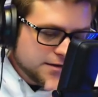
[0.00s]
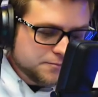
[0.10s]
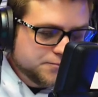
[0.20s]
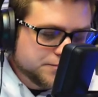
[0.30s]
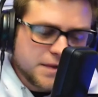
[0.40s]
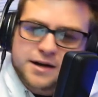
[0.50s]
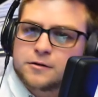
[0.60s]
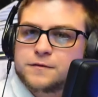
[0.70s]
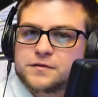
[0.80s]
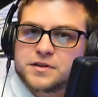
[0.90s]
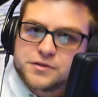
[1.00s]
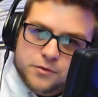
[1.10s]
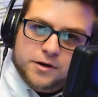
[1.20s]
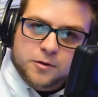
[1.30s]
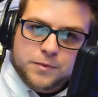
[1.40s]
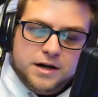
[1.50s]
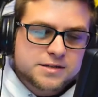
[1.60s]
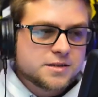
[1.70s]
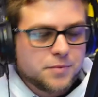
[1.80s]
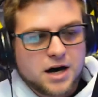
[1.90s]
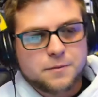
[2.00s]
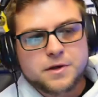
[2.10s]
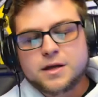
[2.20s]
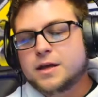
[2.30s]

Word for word: 150, 200 bucks pop.